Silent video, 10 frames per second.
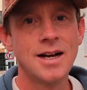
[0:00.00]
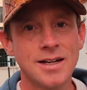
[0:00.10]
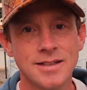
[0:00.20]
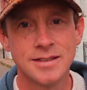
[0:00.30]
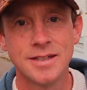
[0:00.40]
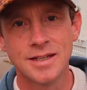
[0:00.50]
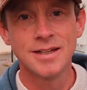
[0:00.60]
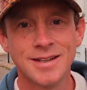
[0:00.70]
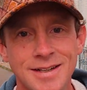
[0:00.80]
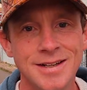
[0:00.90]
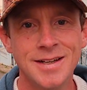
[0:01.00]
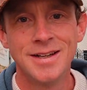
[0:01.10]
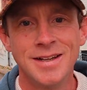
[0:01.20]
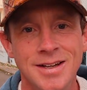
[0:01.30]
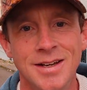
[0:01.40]
and
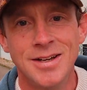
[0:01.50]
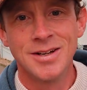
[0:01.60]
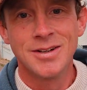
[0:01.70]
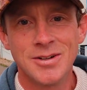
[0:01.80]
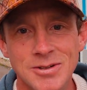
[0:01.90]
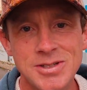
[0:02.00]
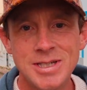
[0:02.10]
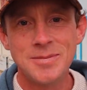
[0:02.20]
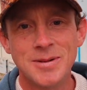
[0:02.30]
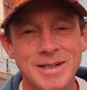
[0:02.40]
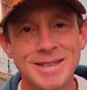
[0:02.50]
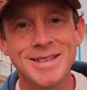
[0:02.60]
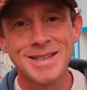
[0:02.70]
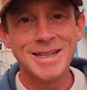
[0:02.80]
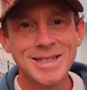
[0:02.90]
goes deeper
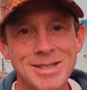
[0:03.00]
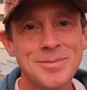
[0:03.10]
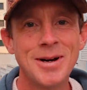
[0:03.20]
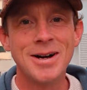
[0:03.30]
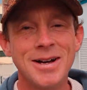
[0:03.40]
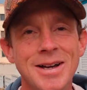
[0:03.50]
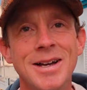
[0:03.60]
into this. But